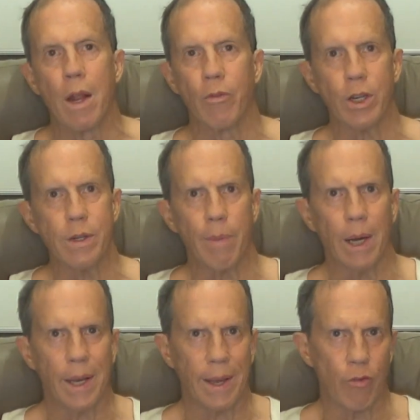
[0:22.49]
Written
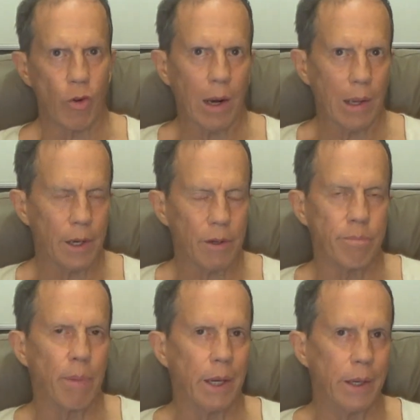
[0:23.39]
by and read
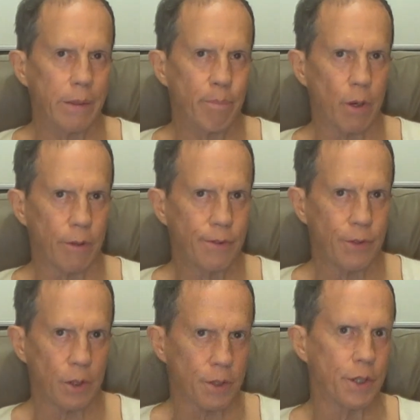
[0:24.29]
aloud by Prof.
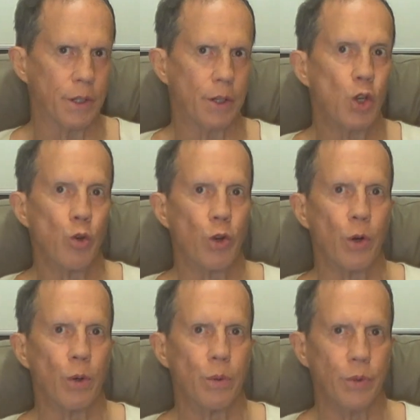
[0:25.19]
Dr.
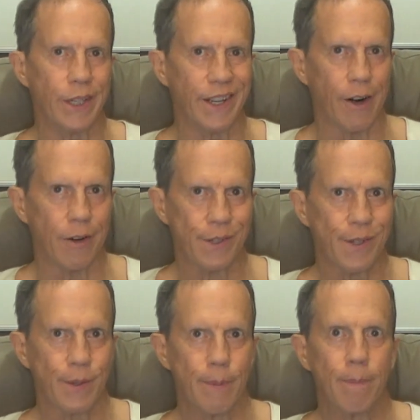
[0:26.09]
Hugo de
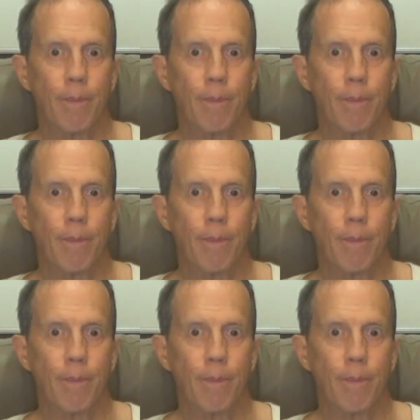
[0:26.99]
Garis.